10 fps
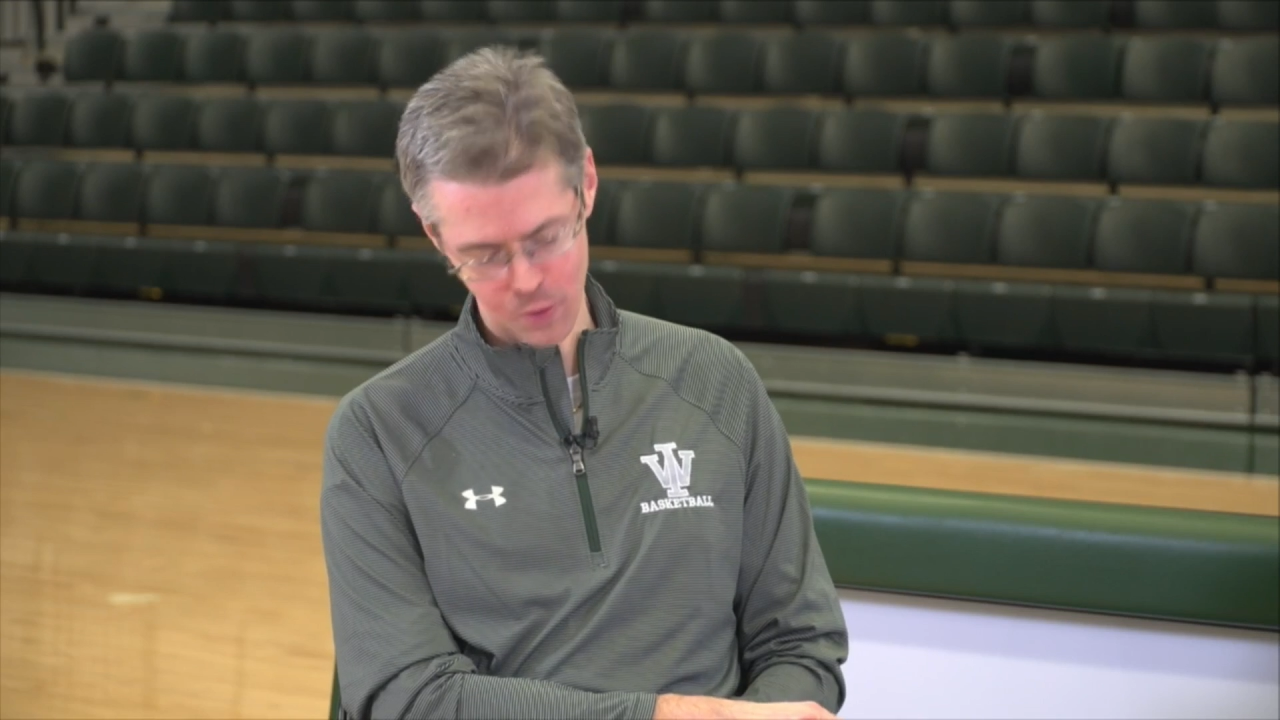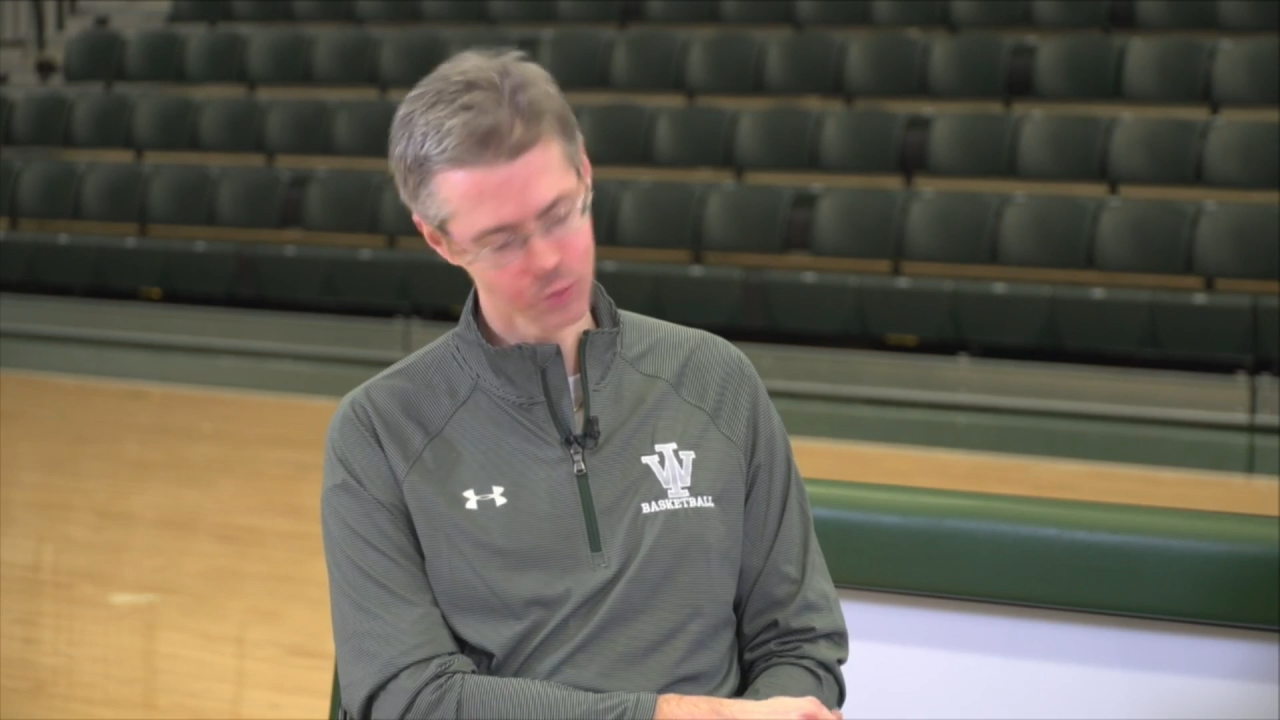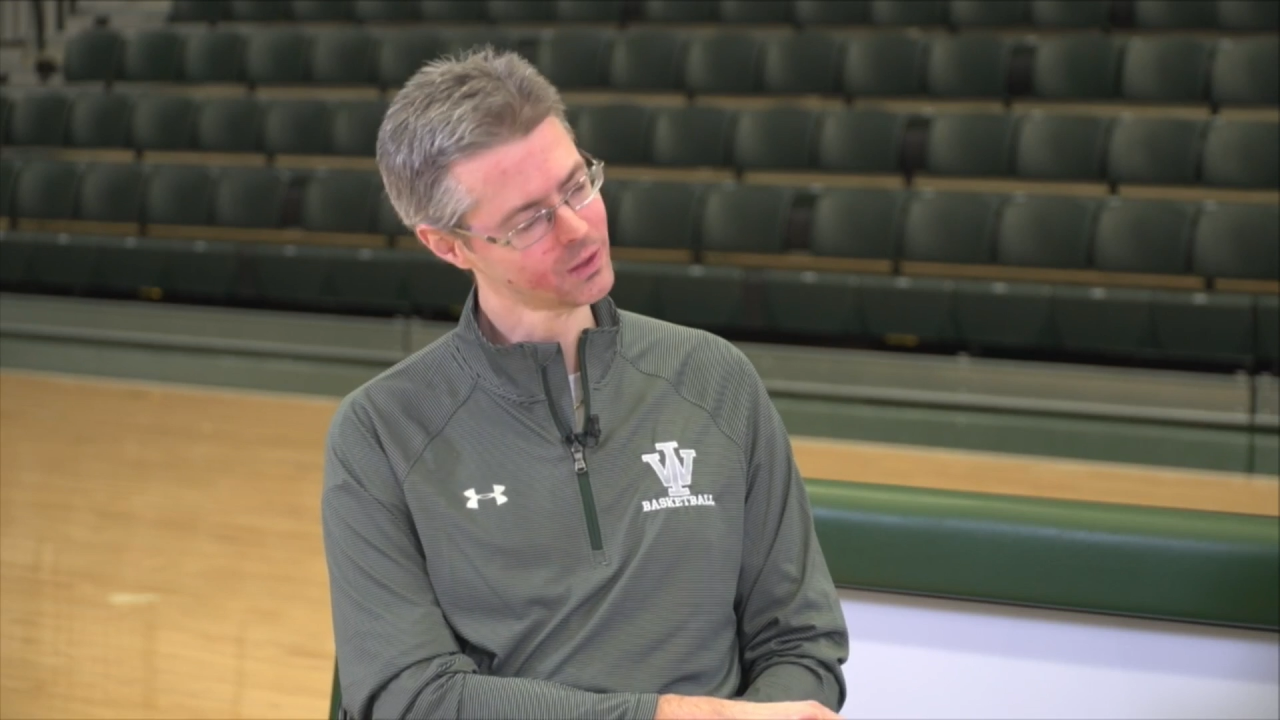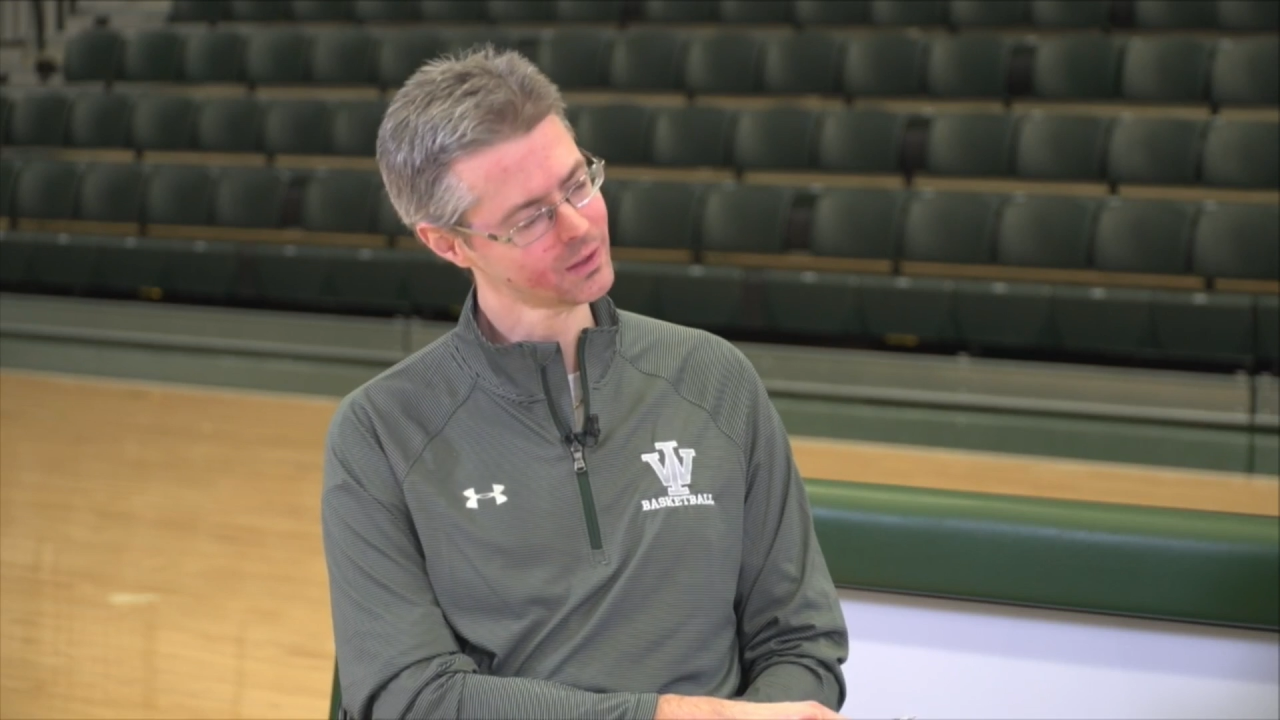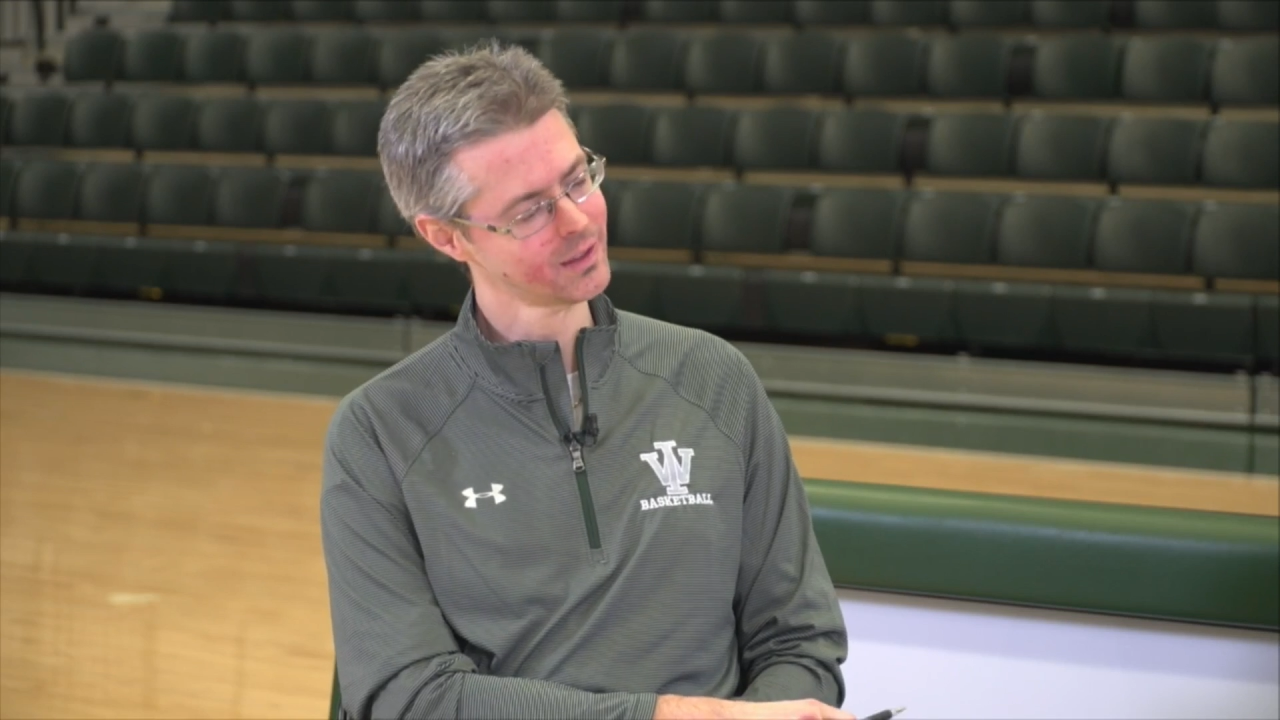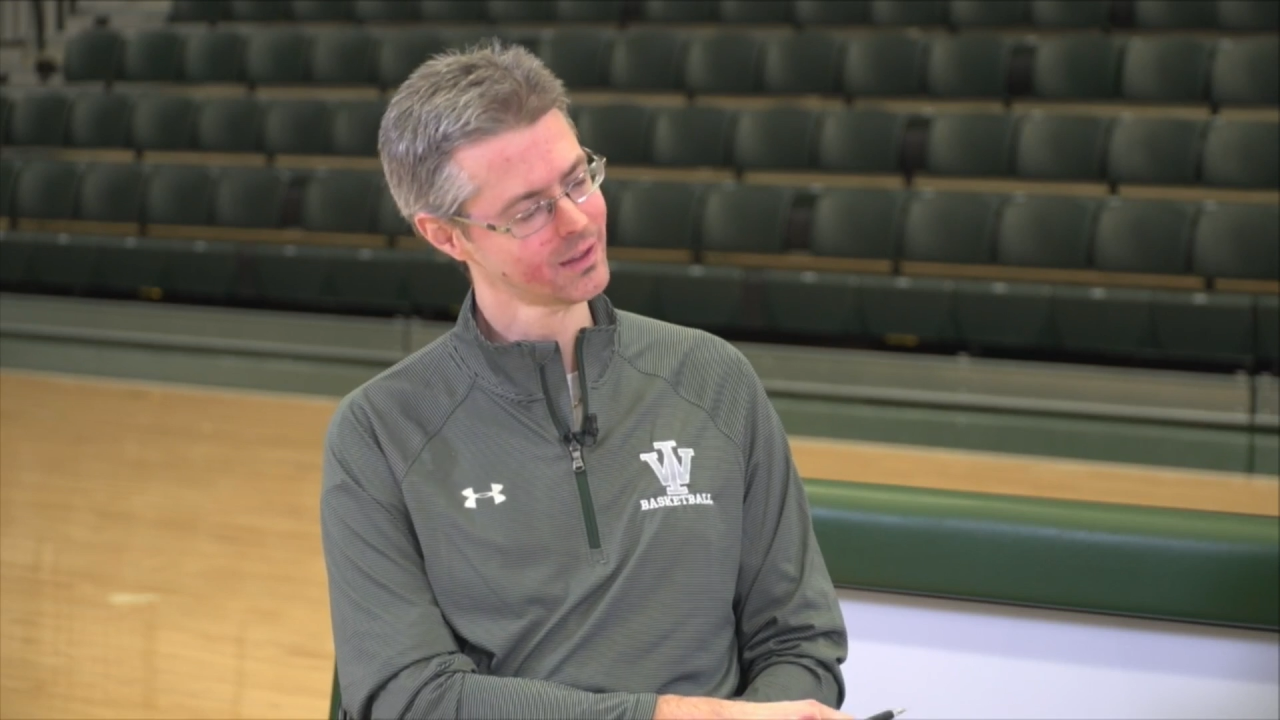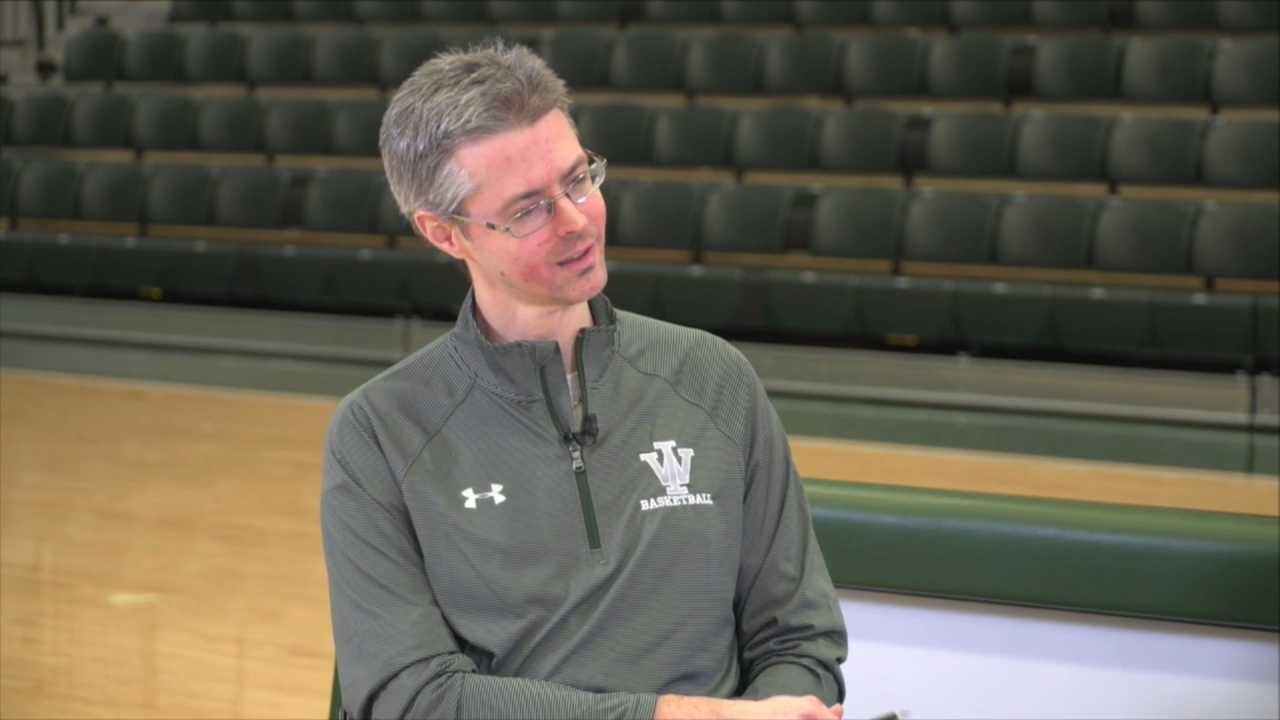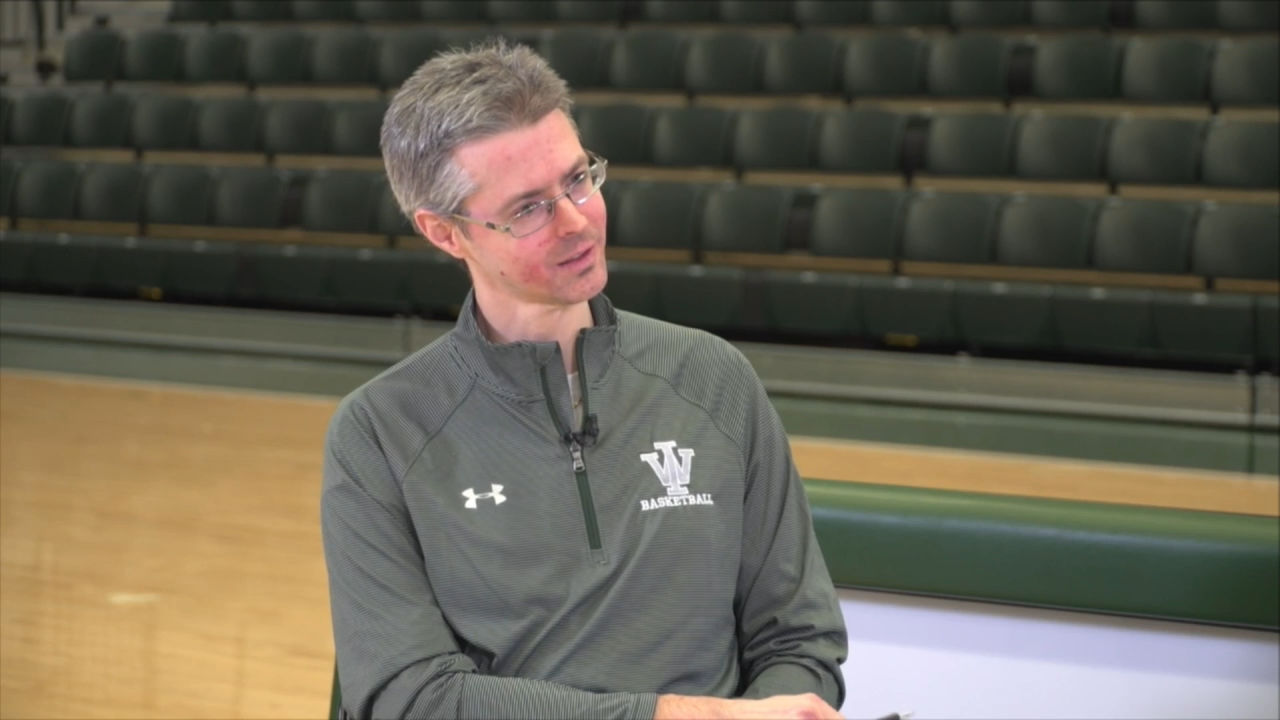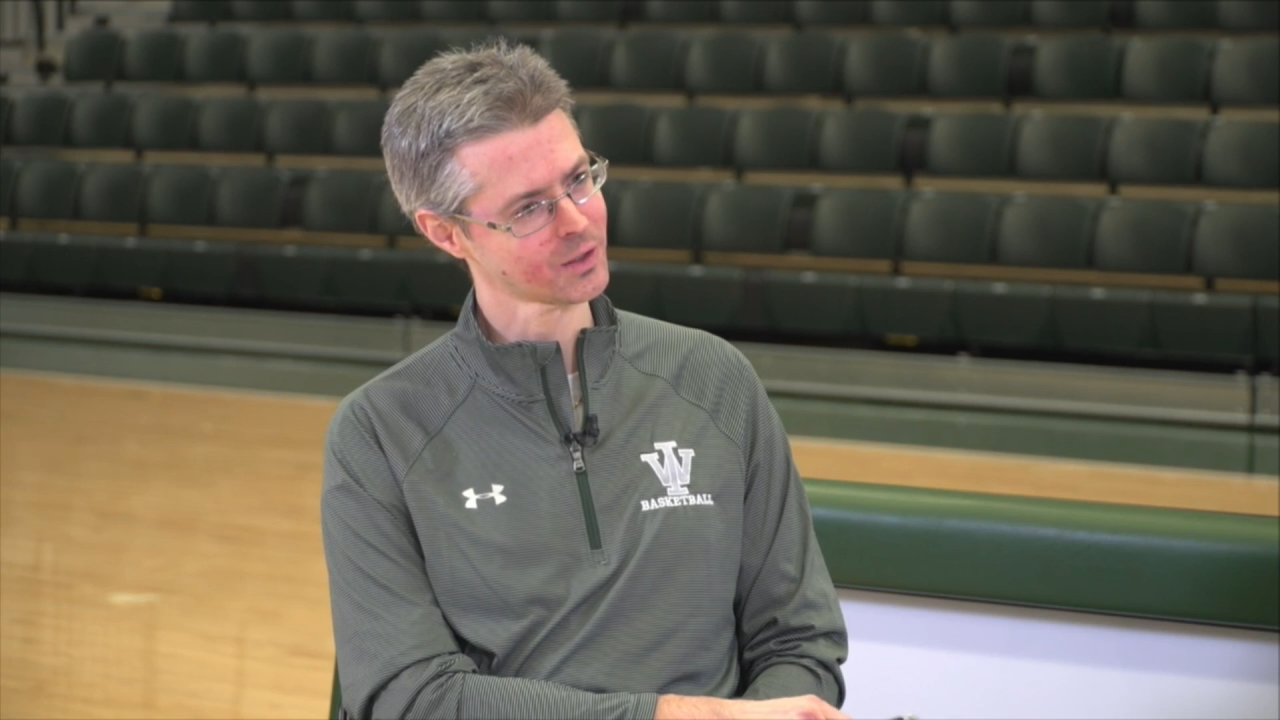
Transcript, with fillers: would uh,